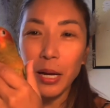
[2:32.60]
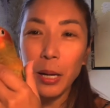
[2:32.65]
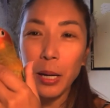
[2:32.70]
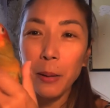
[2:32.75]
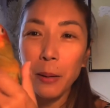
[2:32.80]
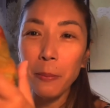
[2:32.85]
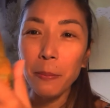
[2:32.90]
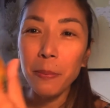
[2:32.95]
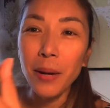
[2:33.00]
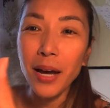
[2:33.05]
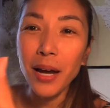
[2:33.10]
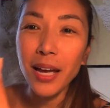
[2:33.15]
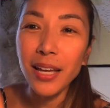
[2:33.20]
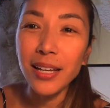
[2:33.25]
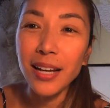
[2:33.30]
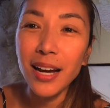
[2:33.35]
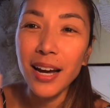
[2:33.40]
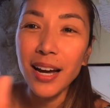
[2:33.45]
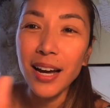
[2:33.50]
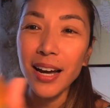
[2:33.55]
bye
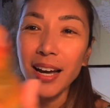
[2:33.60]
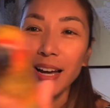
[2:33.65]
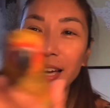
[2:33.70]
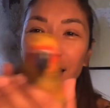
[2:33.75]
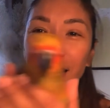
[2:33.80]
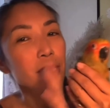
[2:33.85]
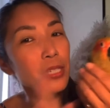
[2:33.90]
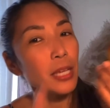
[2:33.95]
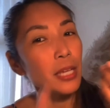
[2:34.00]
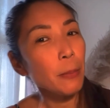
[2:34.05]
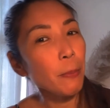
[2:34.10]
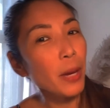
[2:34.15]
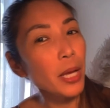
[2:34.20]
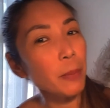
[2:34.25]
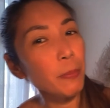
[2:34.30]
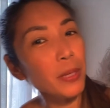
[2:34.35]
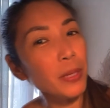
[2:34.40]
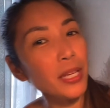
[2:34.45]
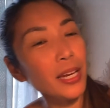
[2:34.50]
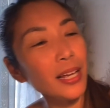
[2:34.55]
guys hey, bye
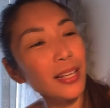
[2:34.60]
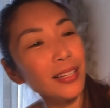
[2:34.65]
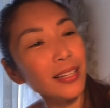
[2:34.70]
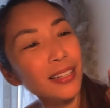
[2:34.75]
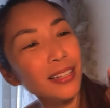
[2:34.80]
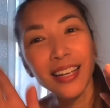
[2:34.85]
peanut